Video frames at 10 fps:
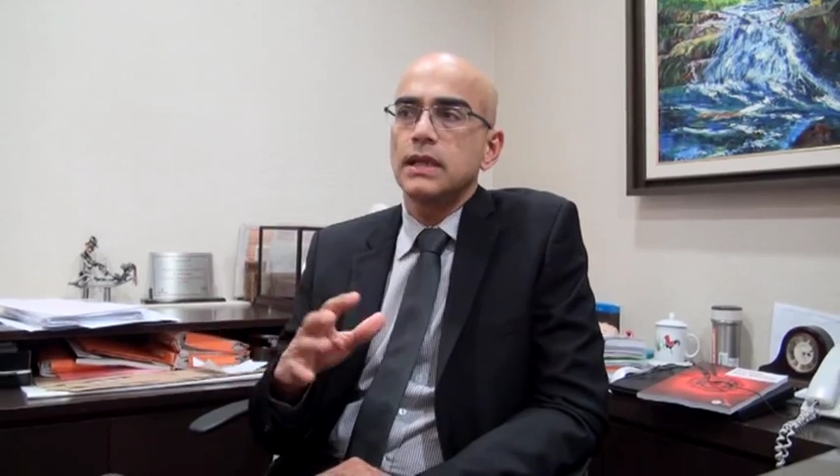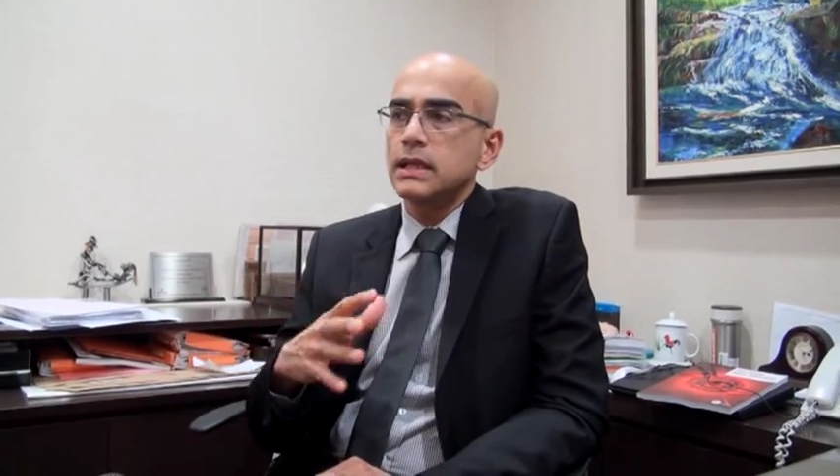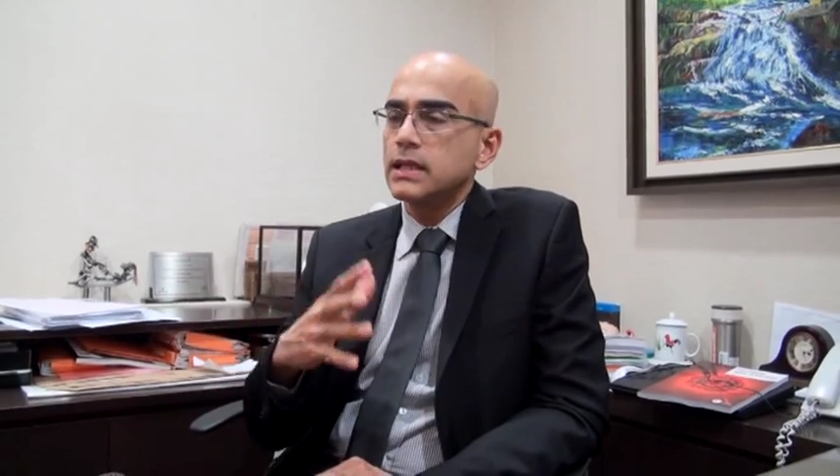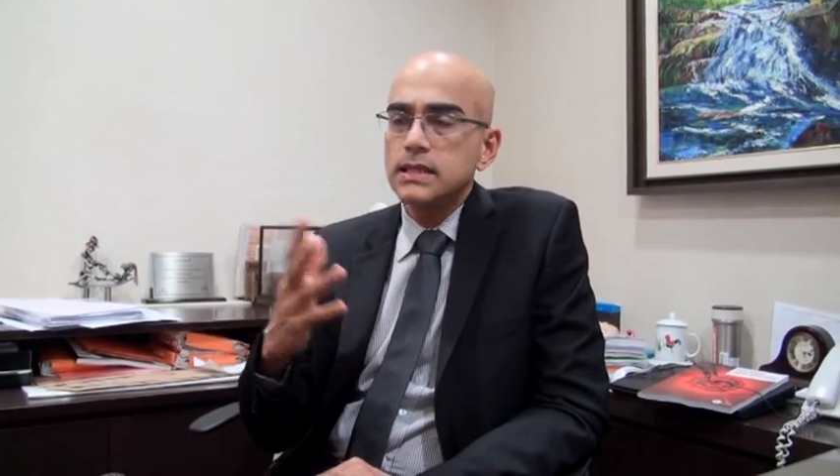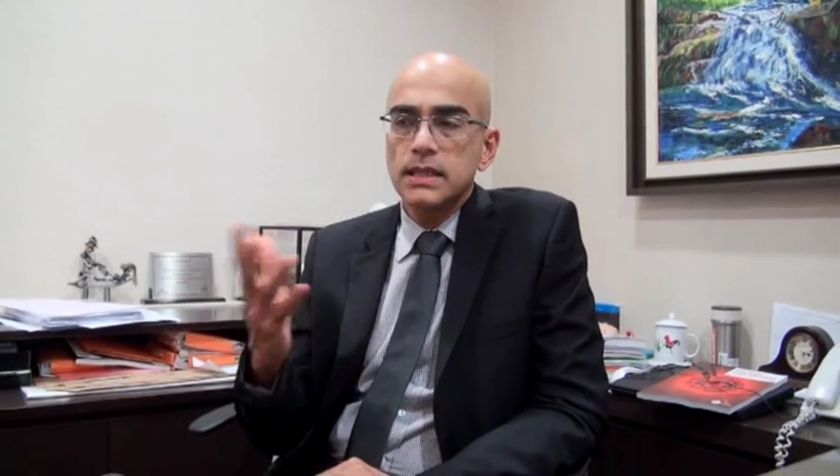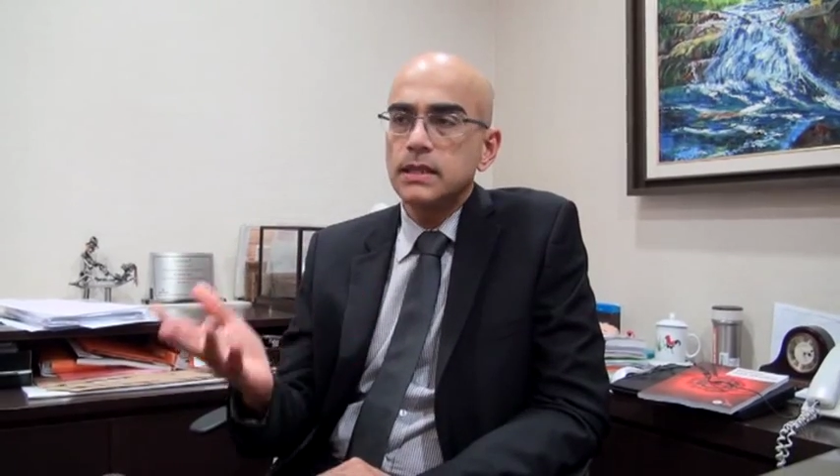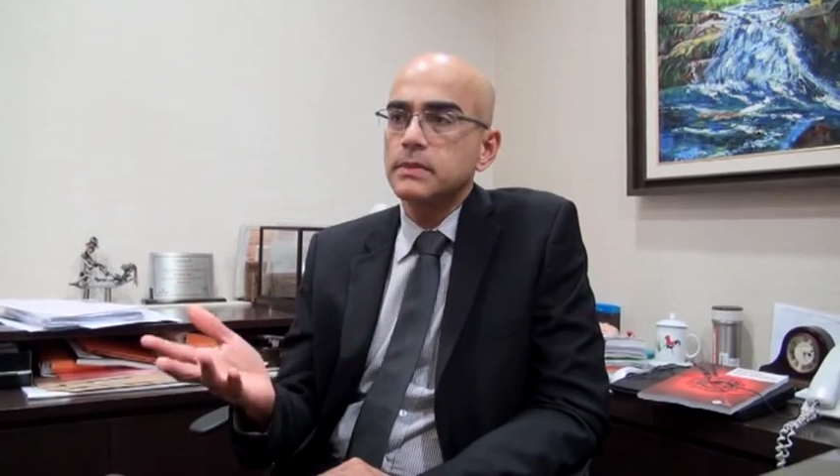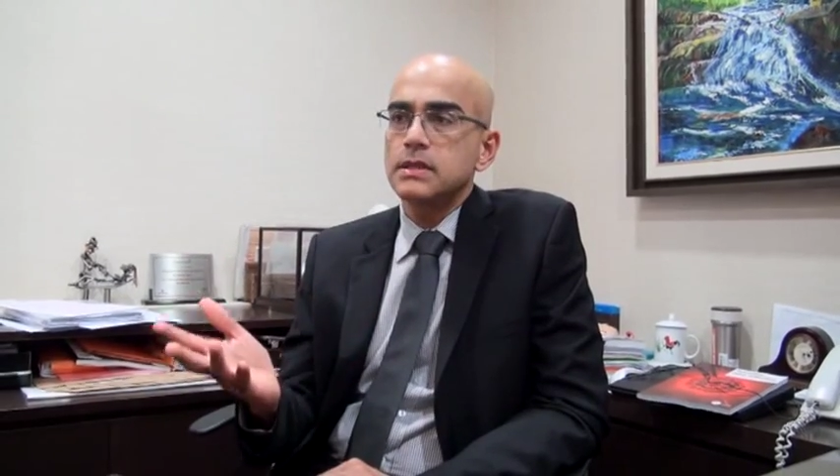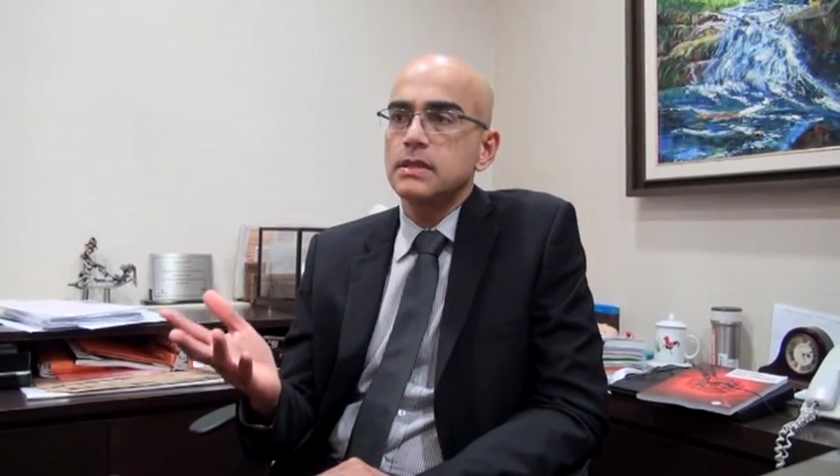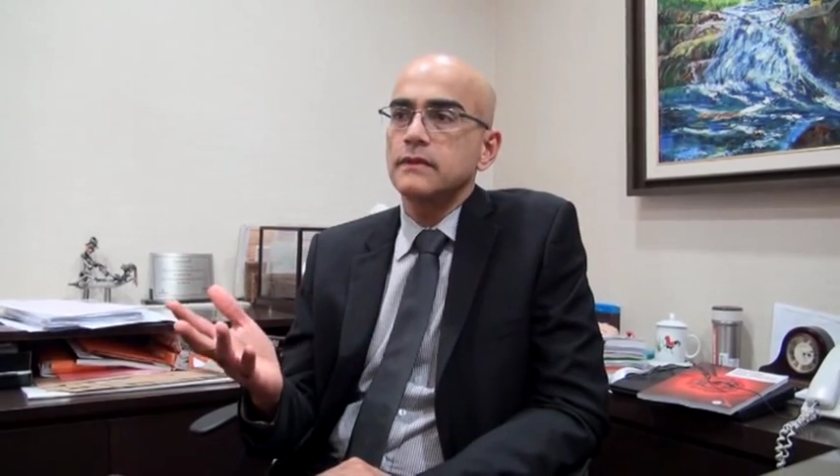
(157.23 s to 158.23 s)
at least
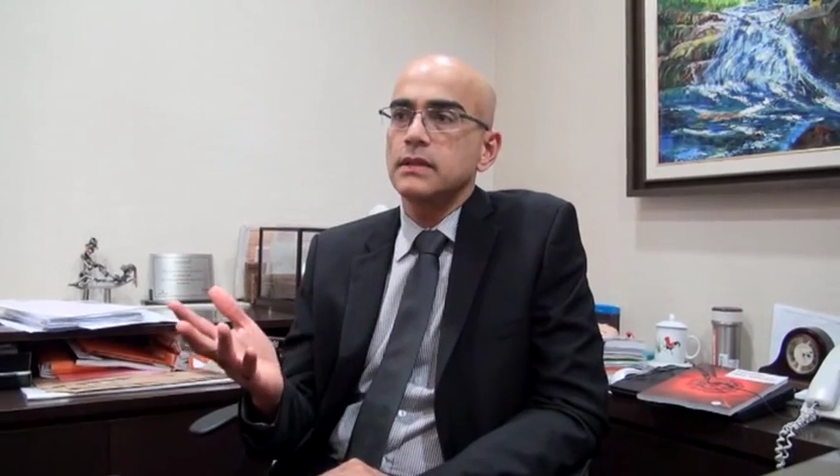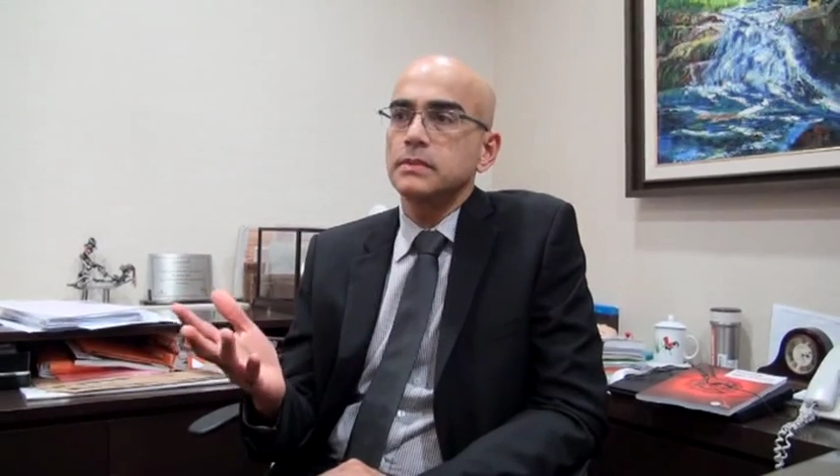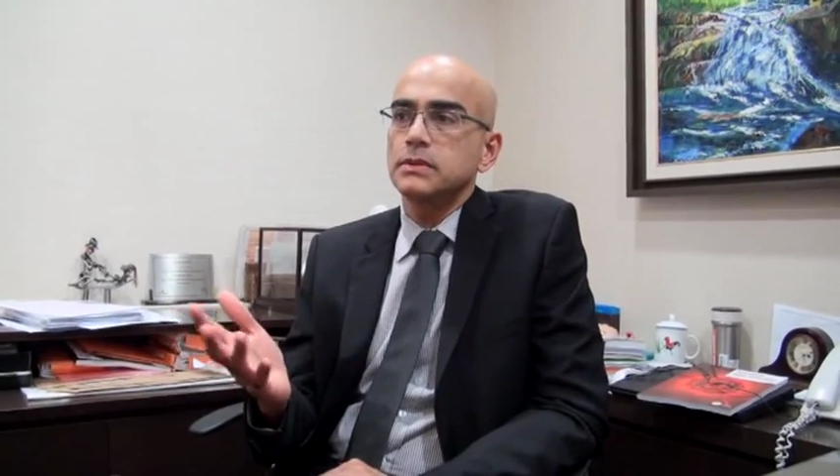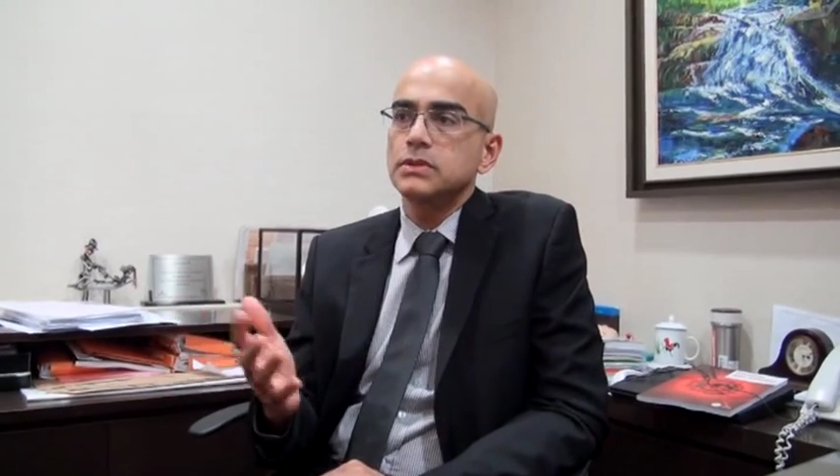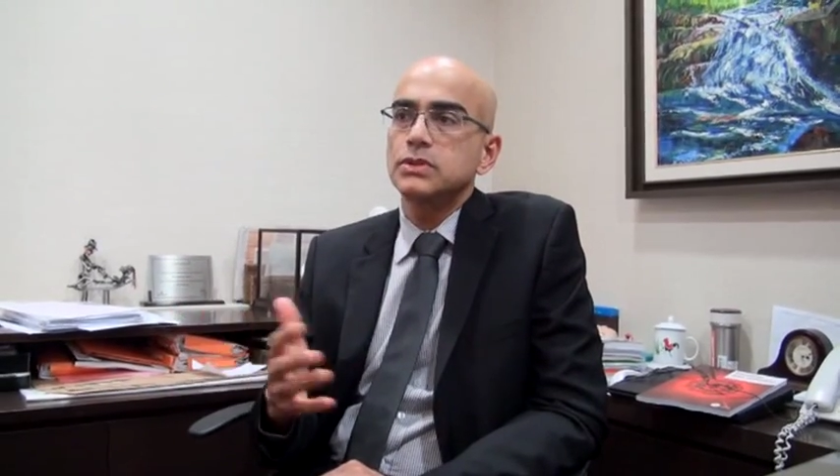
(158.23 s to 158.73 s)
80% of couples,